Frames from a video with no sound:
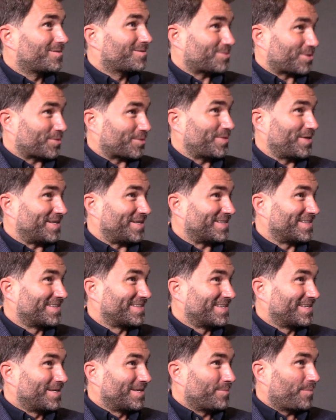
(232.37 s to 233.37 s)
Do you know what I mean?
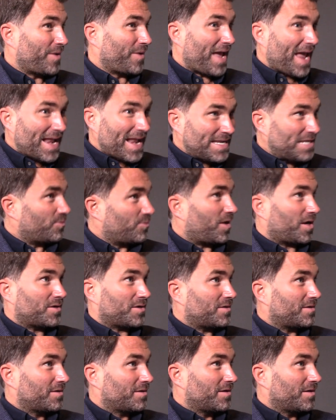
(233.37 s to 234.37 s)
But
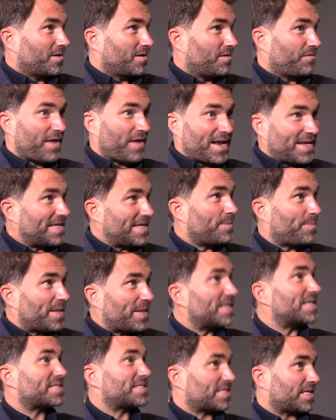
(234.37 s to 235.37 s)
anyone of any
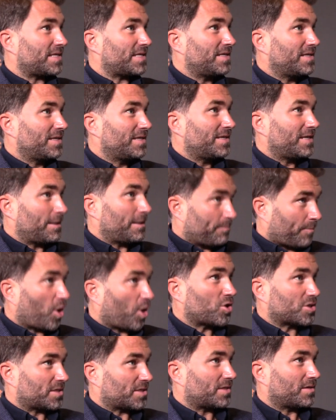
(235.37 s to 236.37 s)
ability in
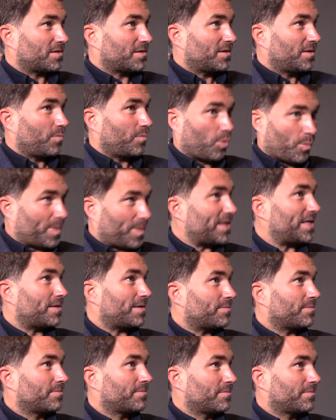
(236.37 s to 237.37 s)
boxing will beat
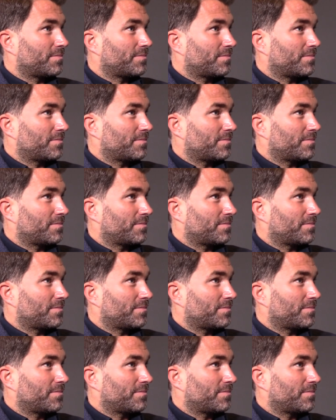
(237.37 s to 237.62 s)
him.